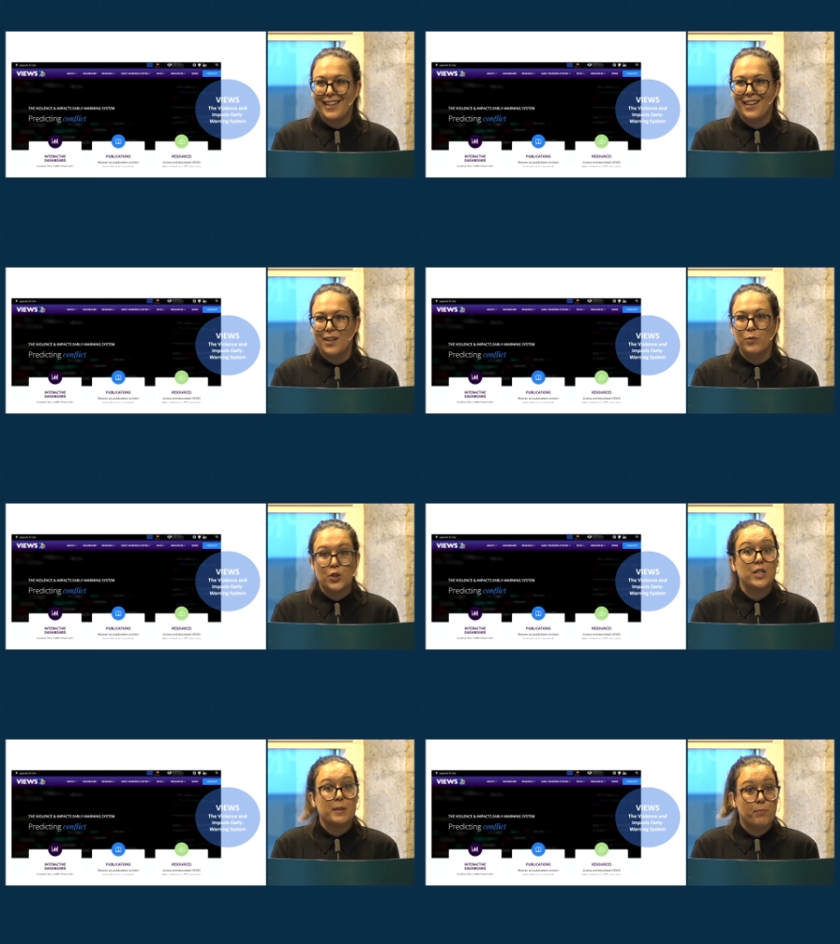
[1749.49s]
uh,
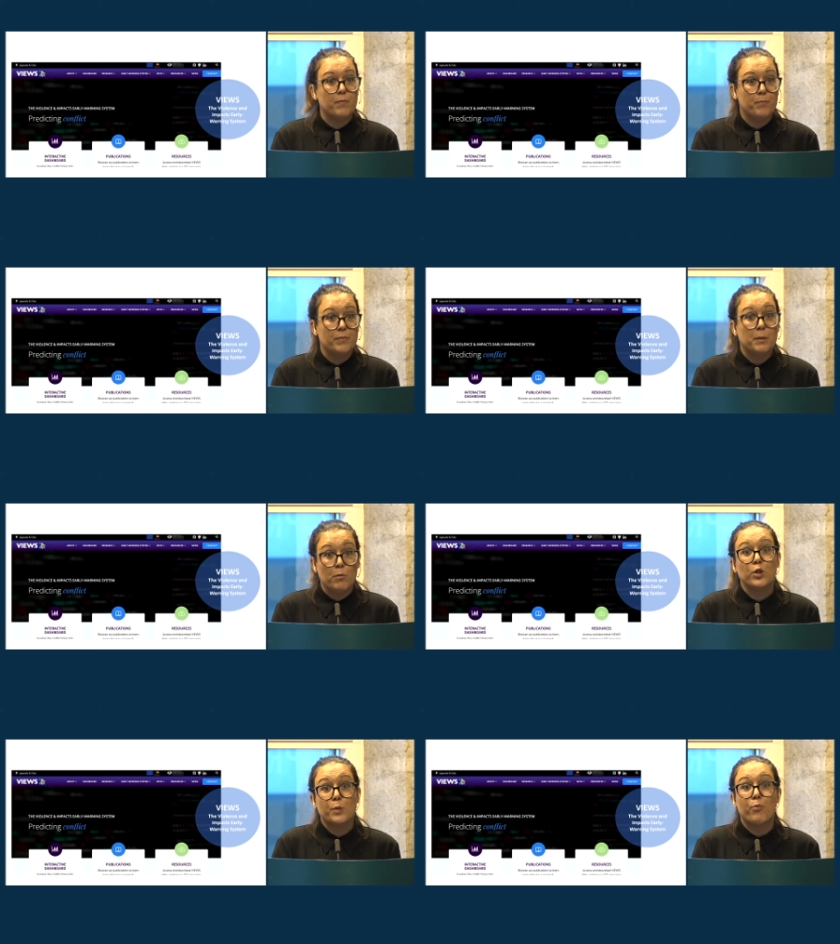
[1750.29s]
which is the
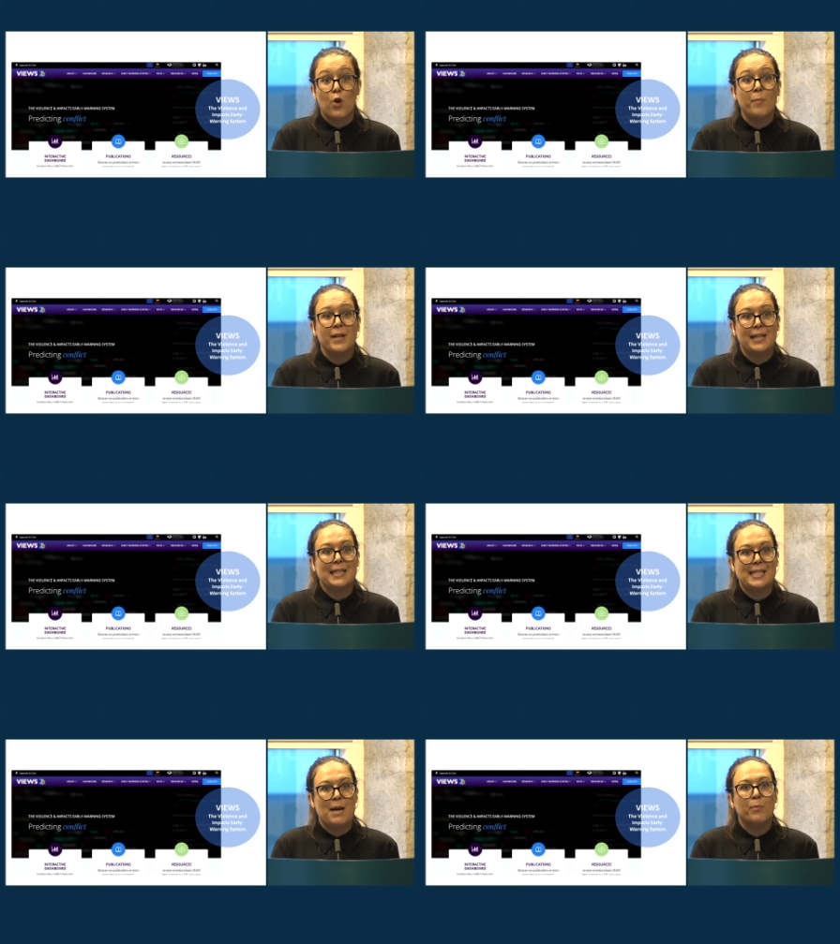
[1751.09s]
most prominent
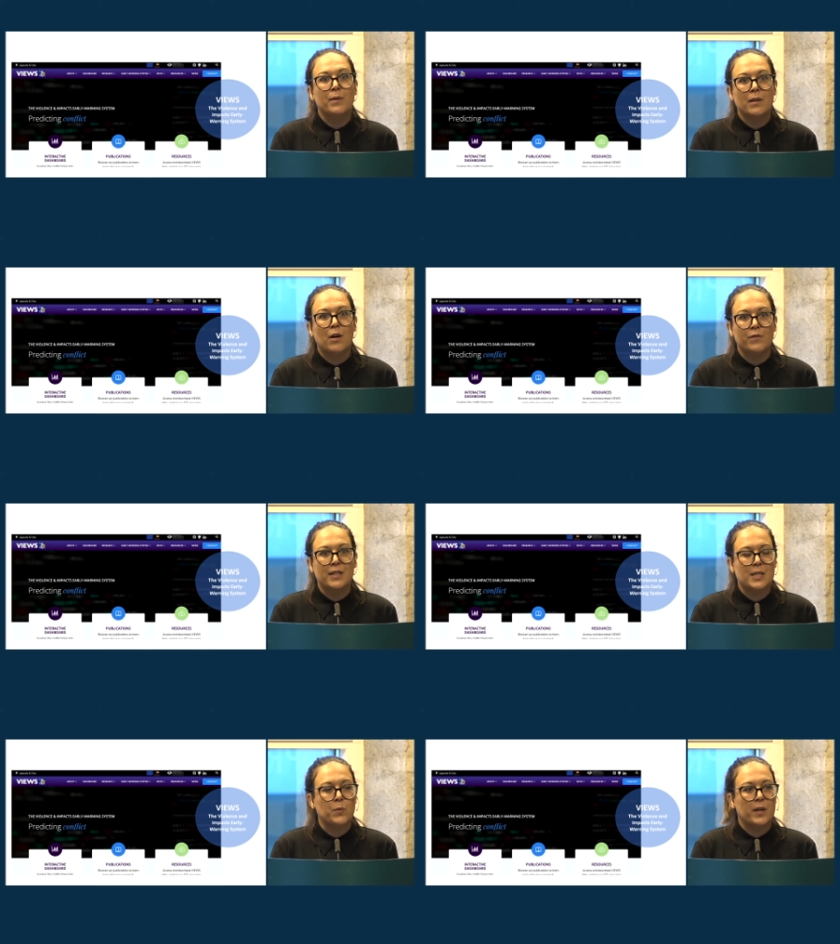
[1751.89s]
example of
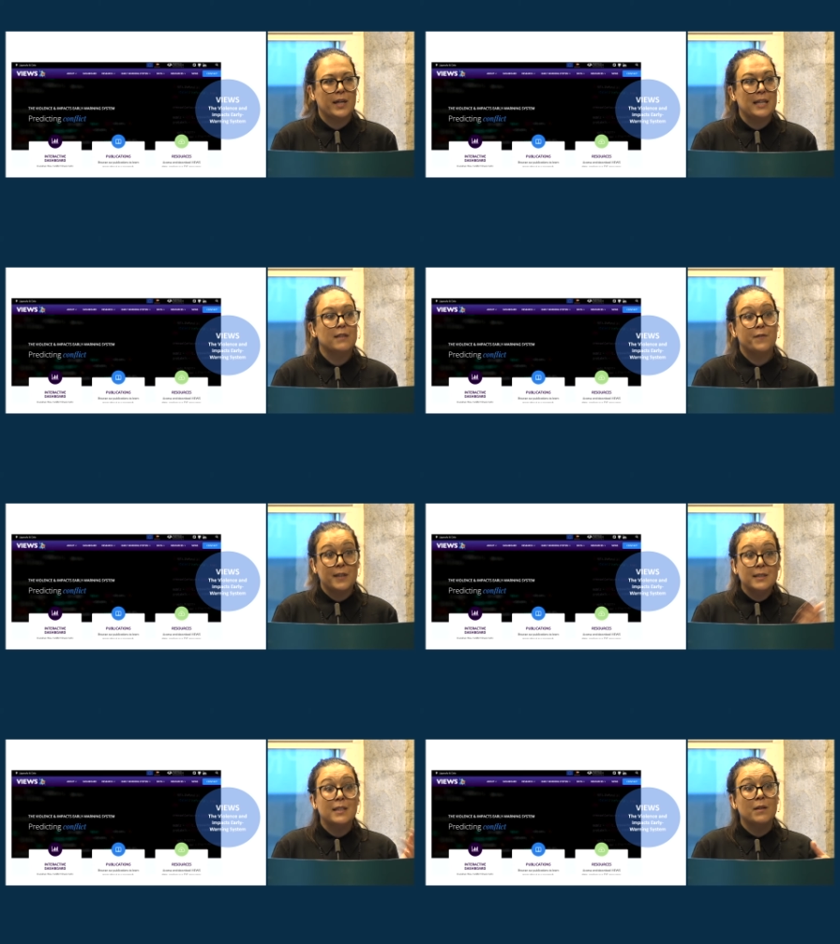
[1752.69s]
this work in the
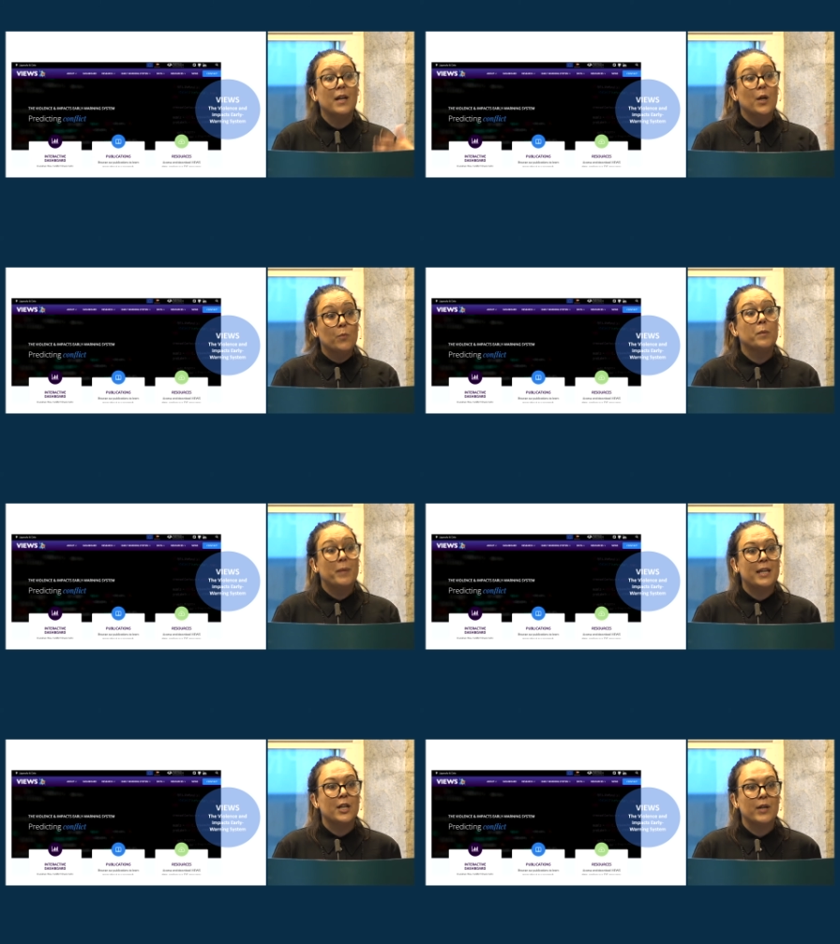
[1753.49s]
field, and we'll
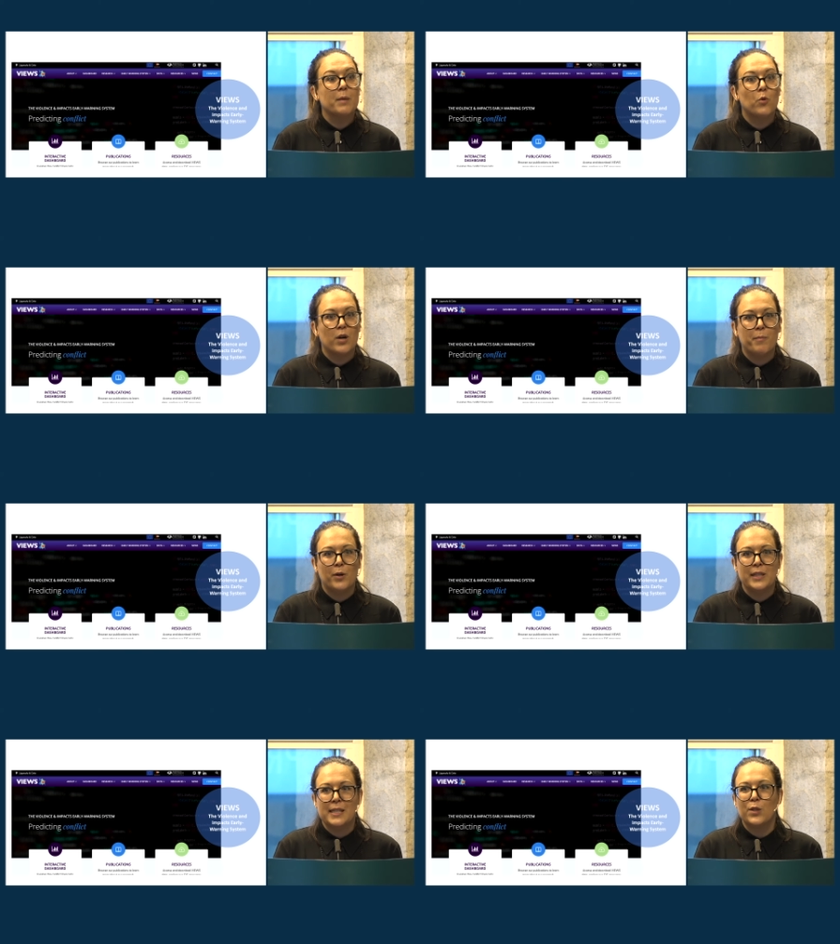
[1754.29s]
be hearing more
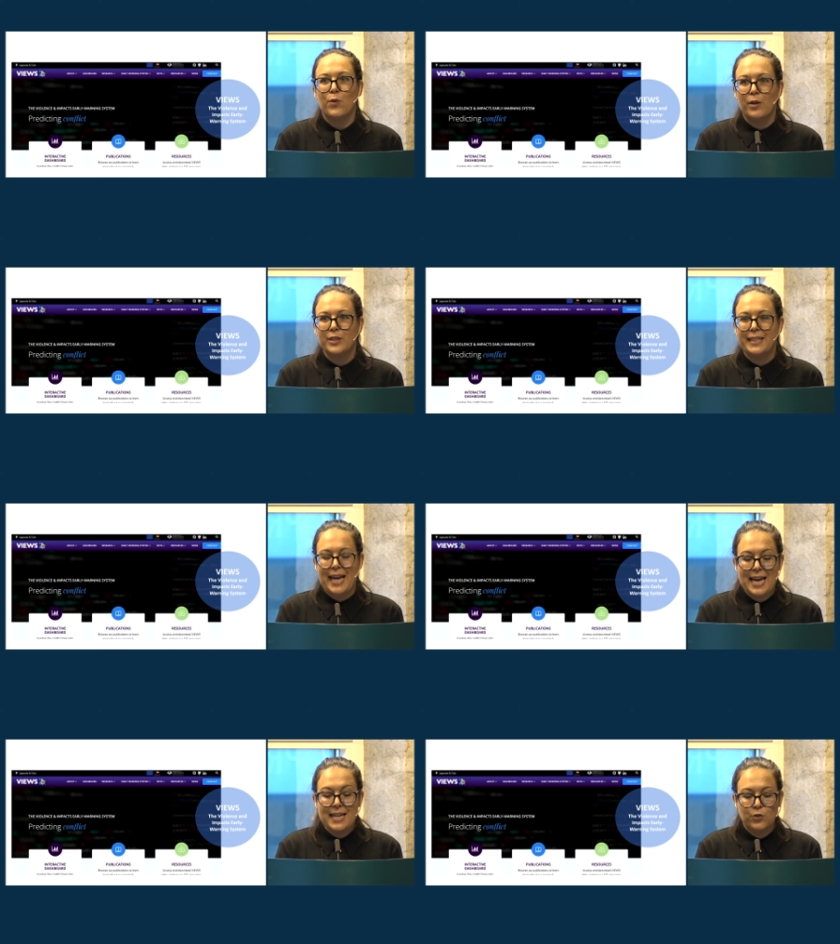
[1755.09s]
about this throughout the
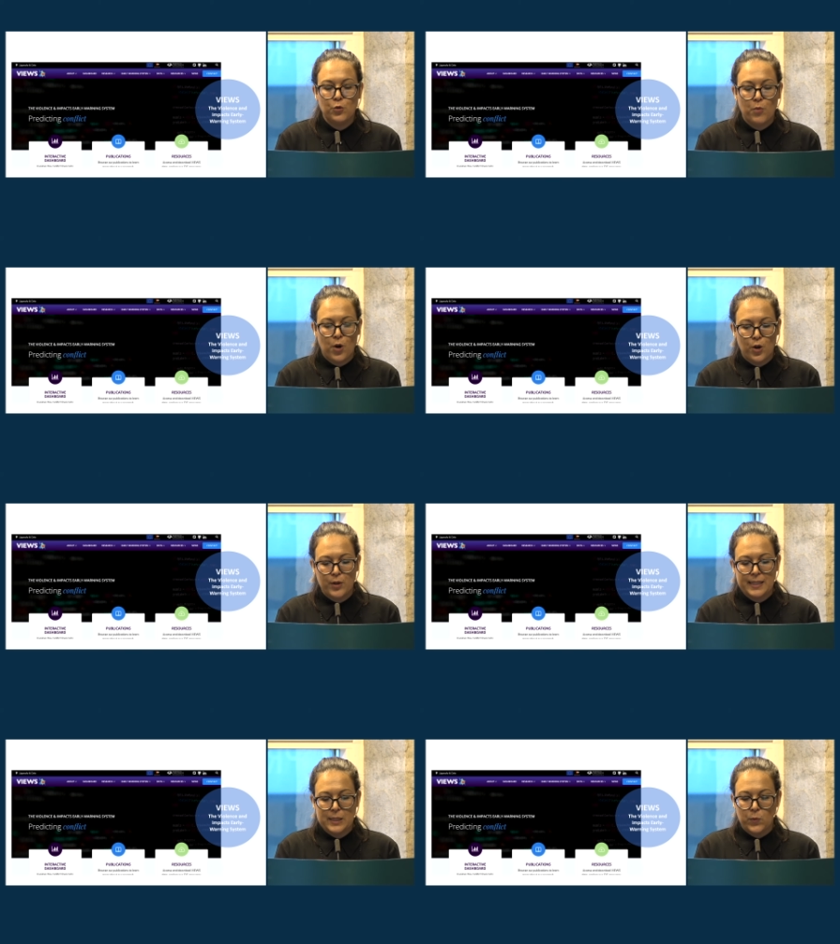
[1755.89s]
day and tomorrow
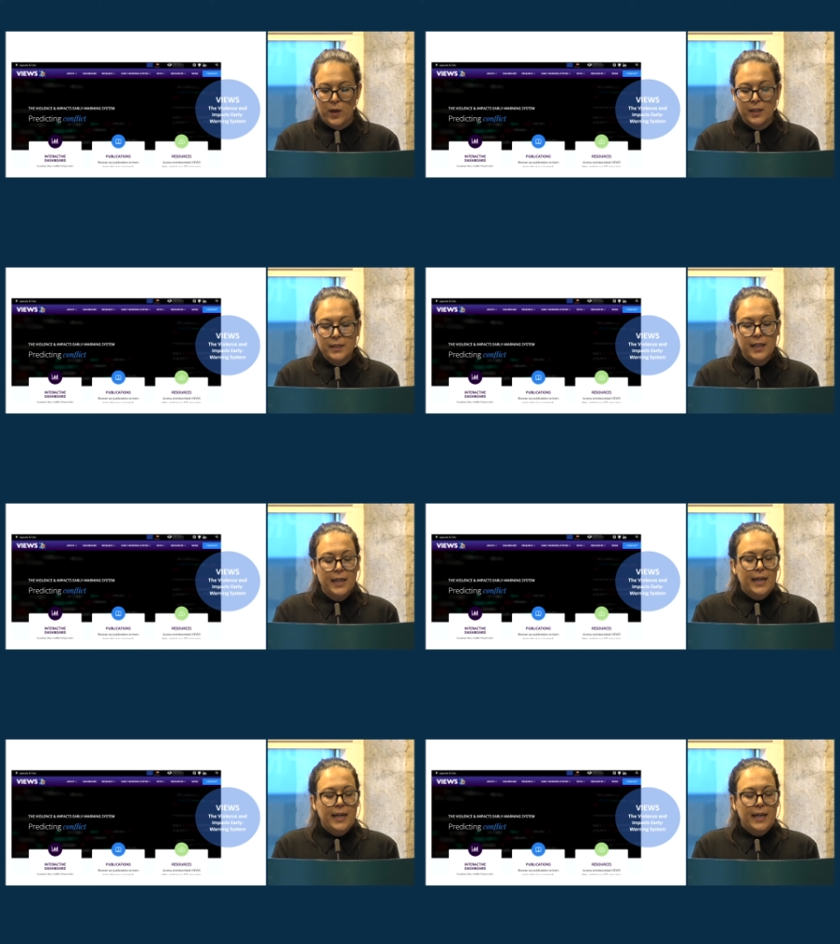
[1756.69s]
as well.